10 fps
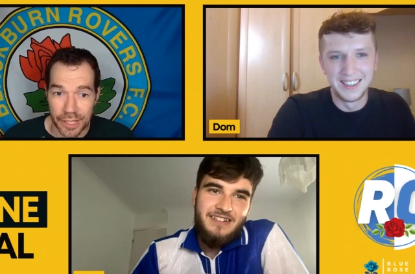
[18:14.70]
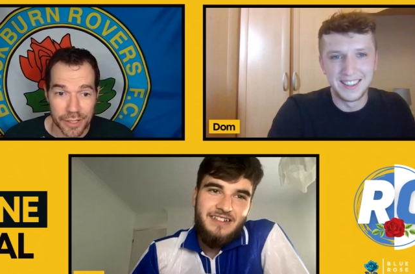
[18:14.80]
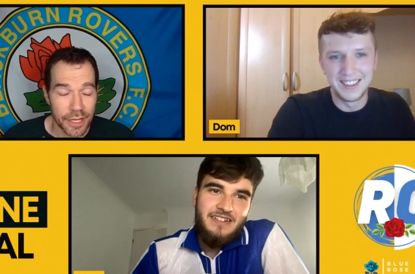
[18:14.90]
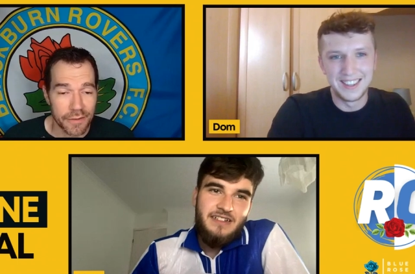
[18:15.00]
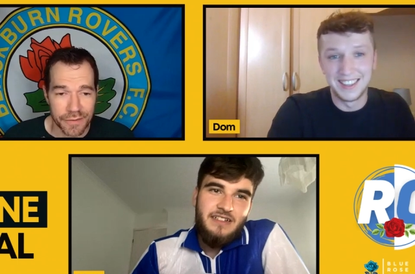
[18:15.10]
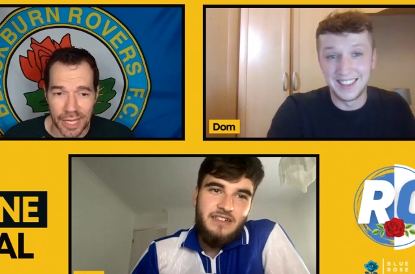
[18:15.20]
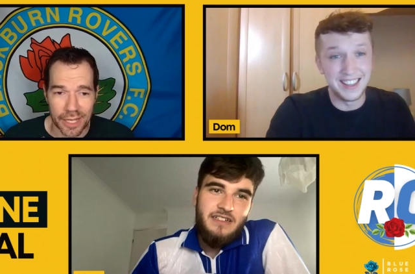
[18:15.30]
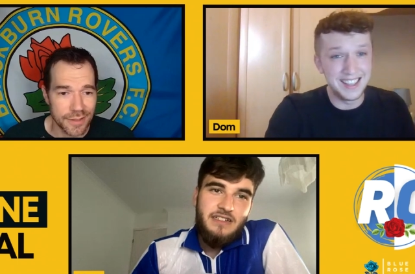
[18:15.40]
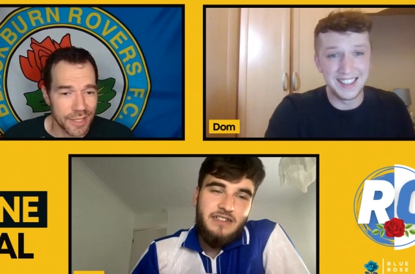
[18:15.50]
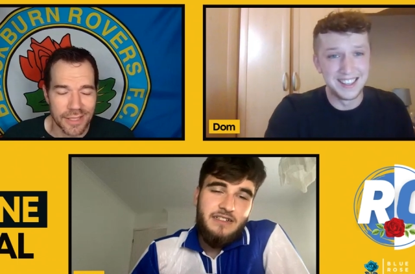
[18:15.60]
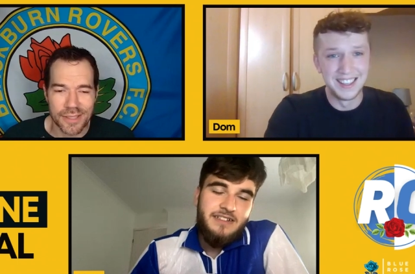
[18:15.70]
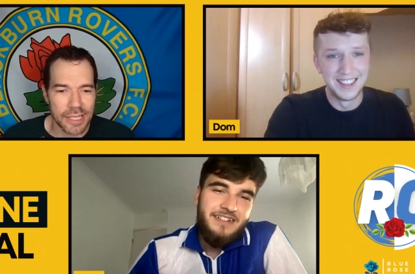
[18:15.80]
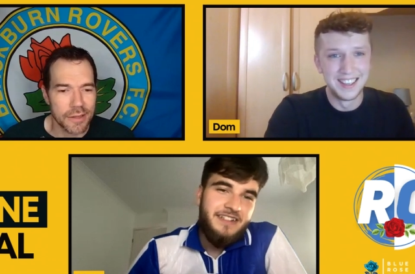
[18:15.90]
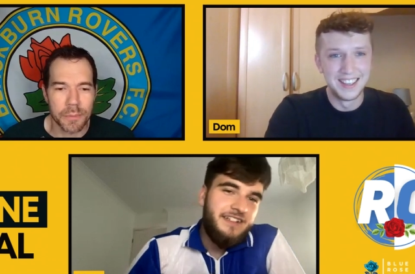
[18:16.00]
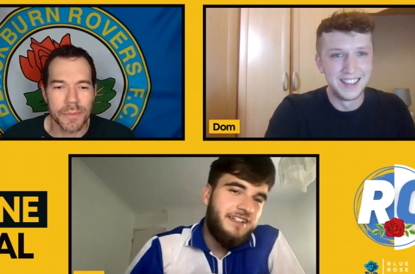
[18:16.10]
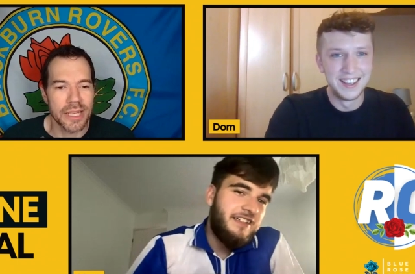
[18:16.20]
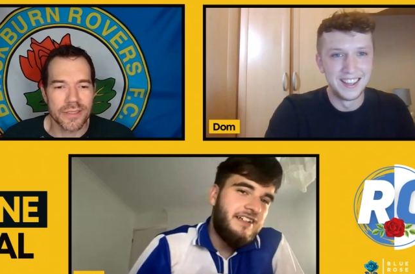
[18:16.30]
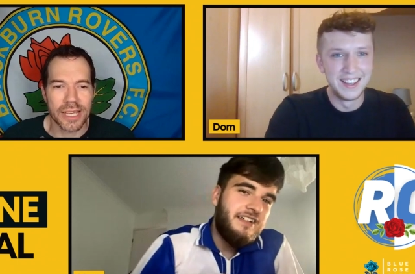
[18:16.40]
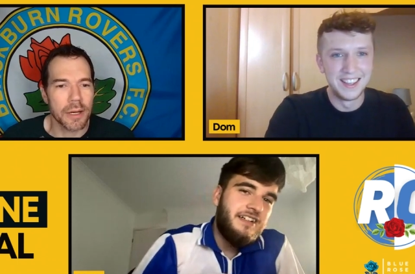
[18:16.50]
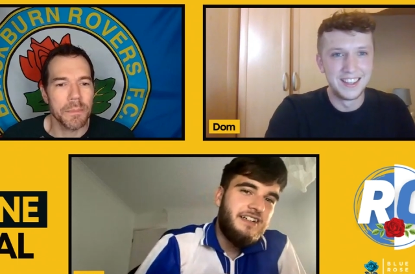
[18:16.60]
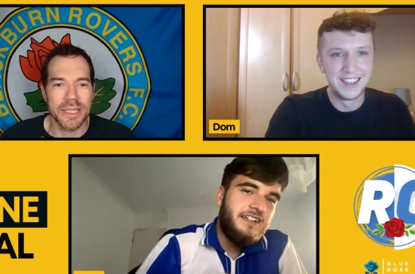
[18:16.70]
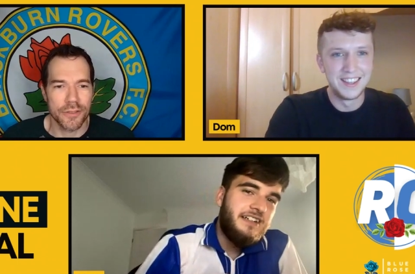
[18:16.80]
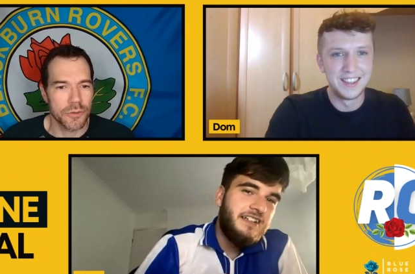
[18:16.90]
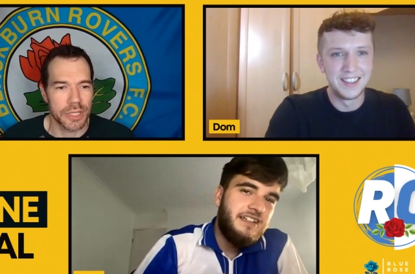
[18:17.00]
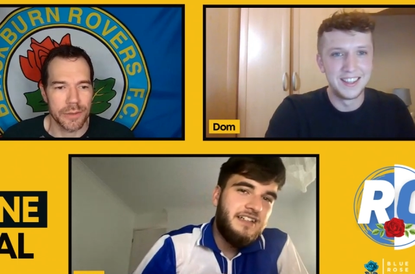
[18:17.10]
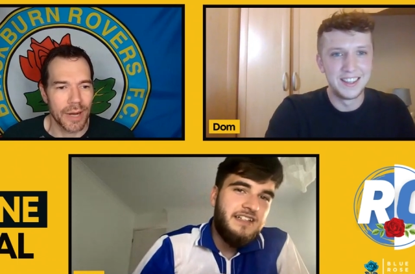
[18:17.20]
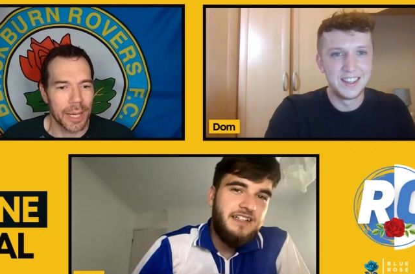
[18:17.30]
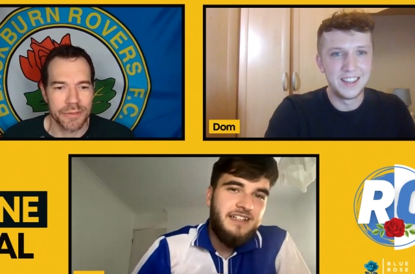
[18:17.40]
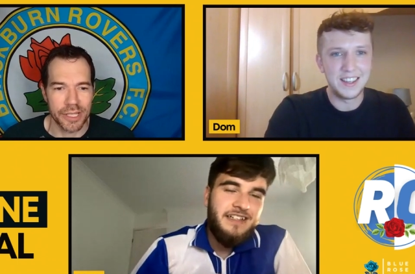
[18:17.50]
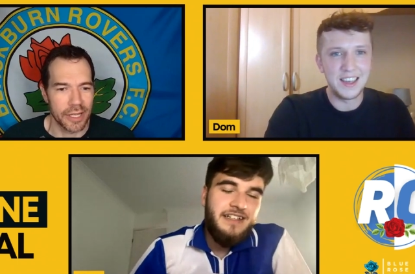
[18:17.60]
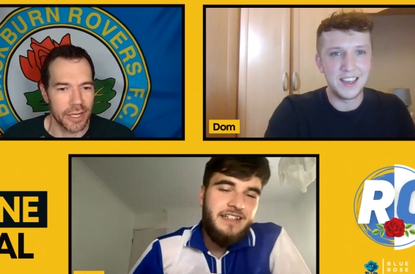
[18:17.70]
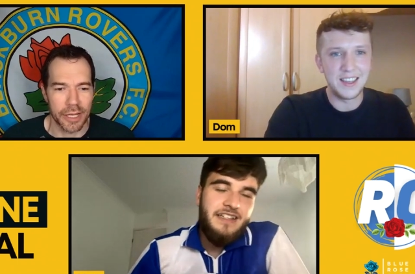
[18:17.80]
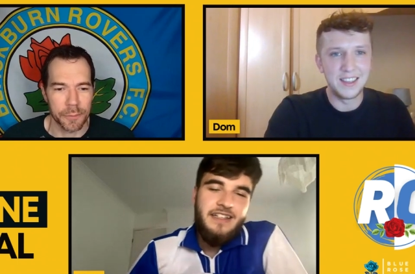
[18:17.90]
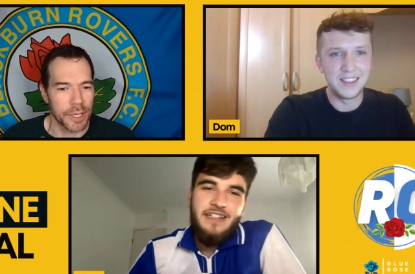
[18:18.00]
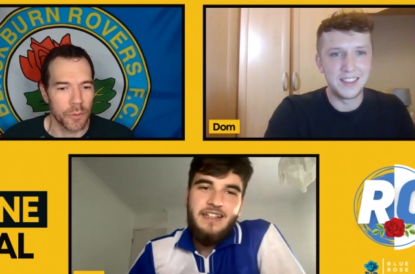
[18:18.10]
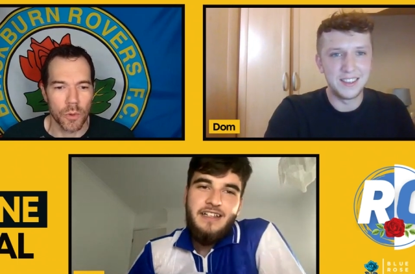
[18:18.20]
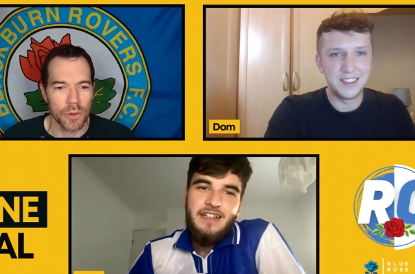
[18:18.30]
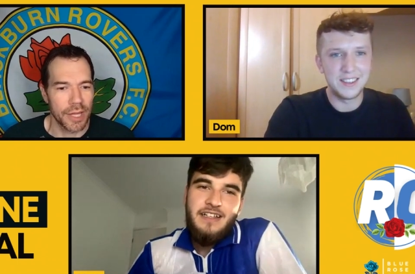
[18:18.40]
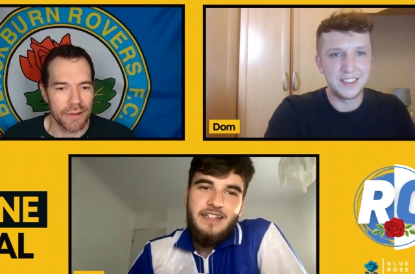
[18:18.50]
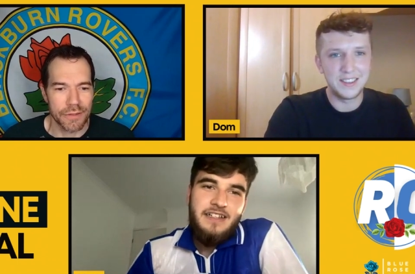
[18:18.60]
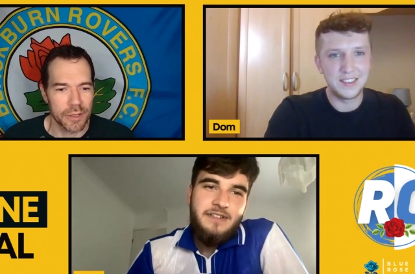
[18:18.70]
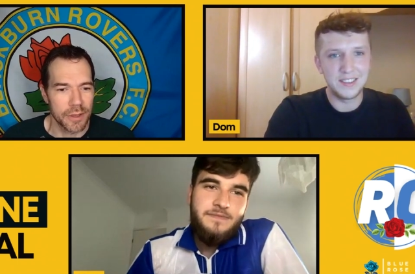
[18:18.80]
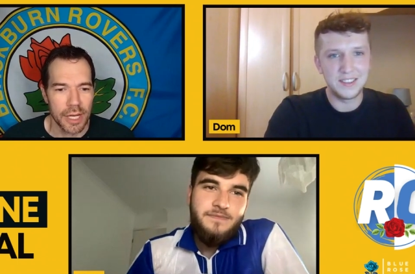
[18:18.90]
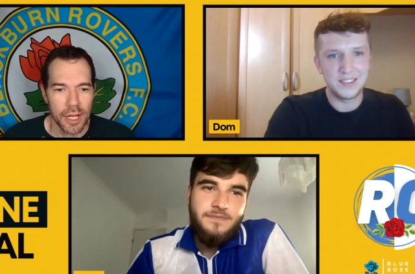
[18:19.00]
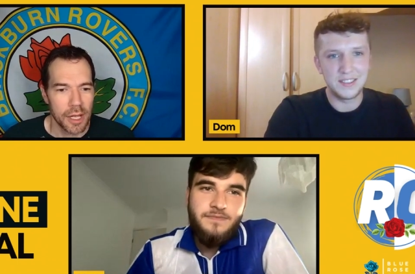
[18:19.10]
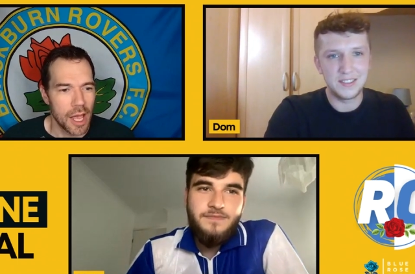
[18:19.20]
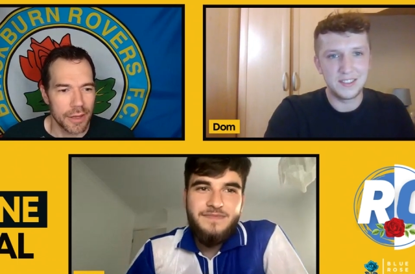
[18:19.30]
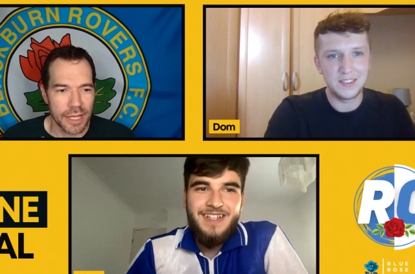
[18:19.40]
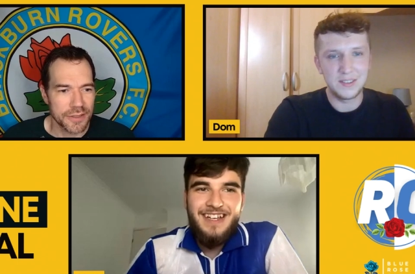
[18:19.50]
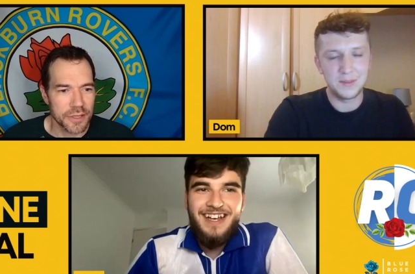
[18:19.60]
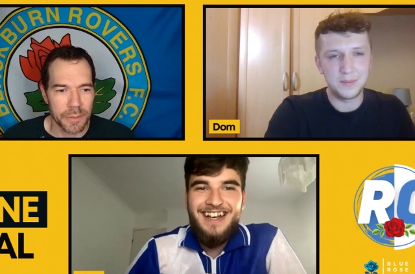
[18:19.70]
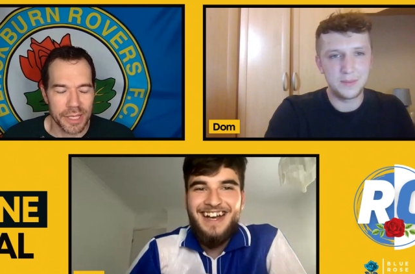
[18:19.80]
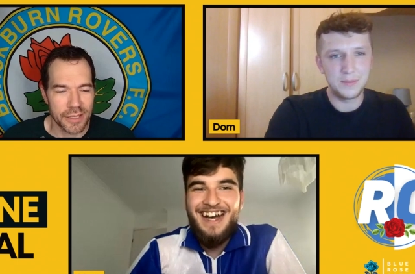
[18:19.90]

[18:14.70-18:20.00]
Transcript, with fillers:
Speaker 1: Fair enough. Yeah, it's it's like the it's like a mystery wrapped in an enigma. We'll never unless somebody